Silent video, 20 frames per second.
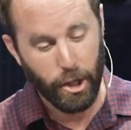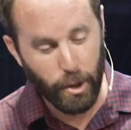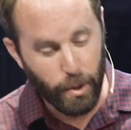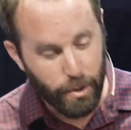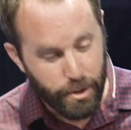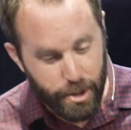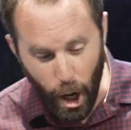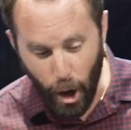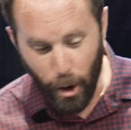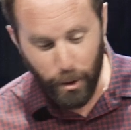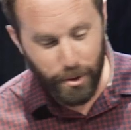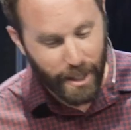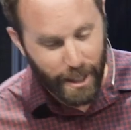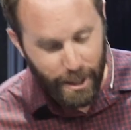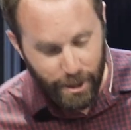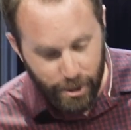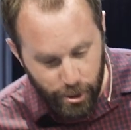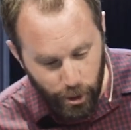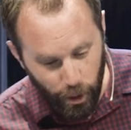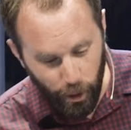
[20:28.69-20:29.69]
You don't
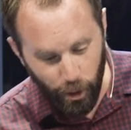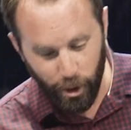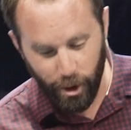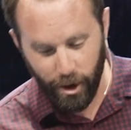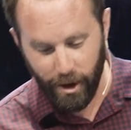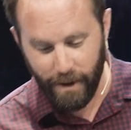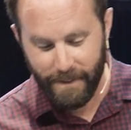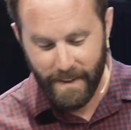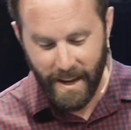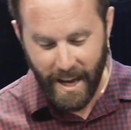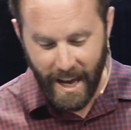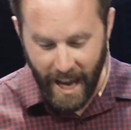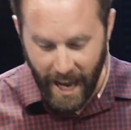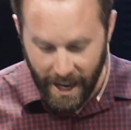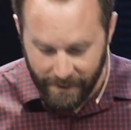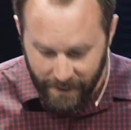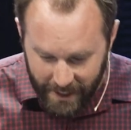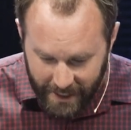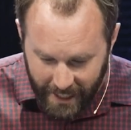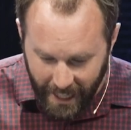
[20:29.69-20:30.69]
endure
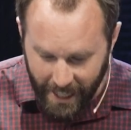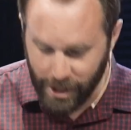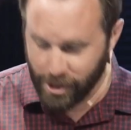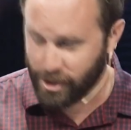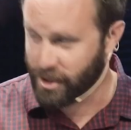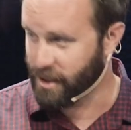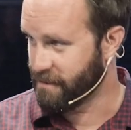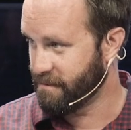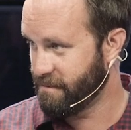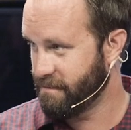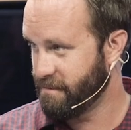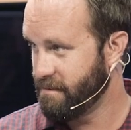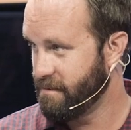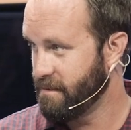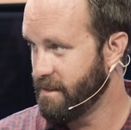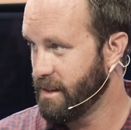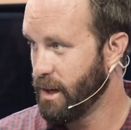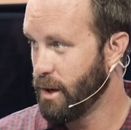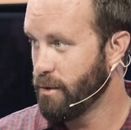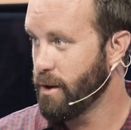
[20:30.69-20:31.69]
a vacation,
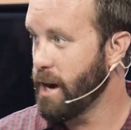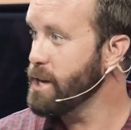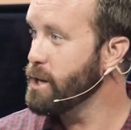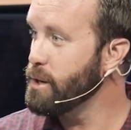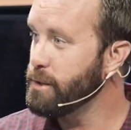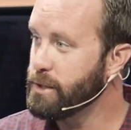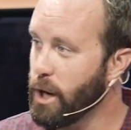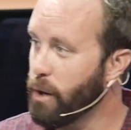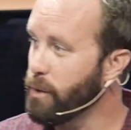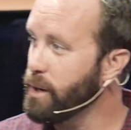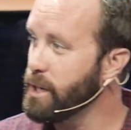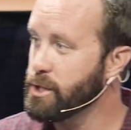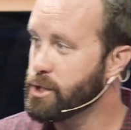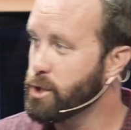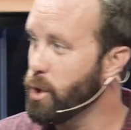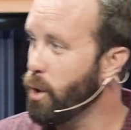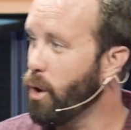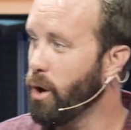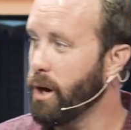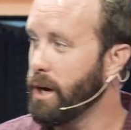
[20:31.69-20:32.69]
right? You don't
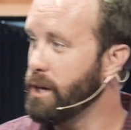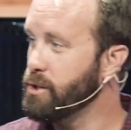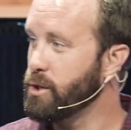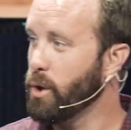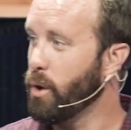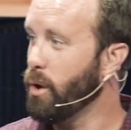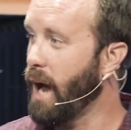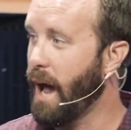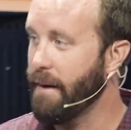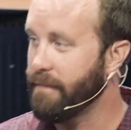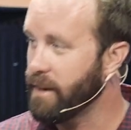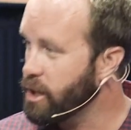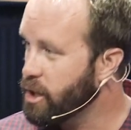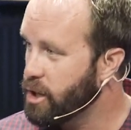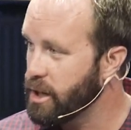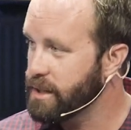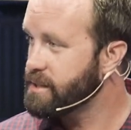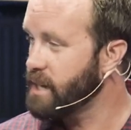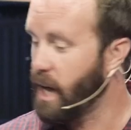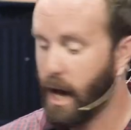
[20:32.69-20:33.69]
enjoy, endure having a good